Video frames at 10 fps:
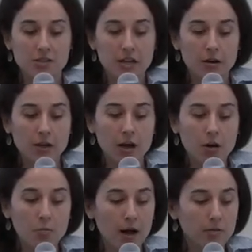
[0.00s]
Sarah
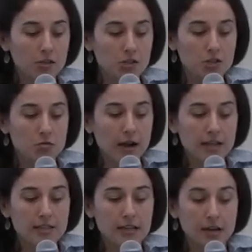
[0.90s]
Lowe, published the Direct and